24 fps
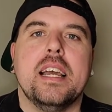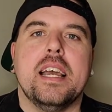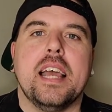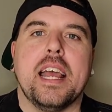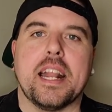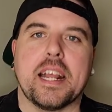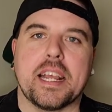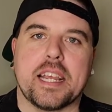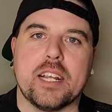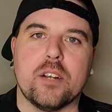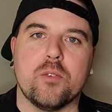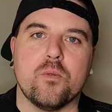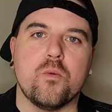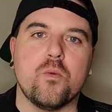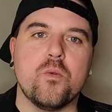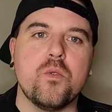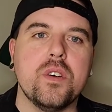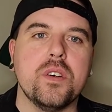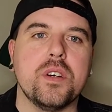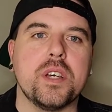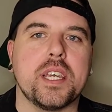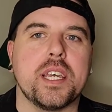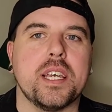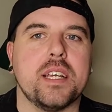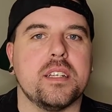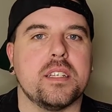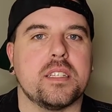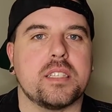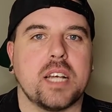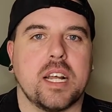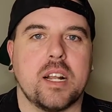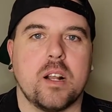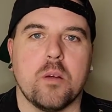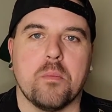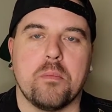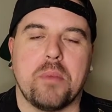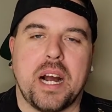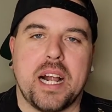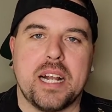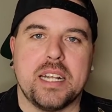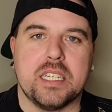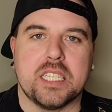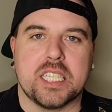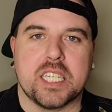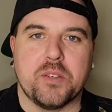and it can really get inside our bodies,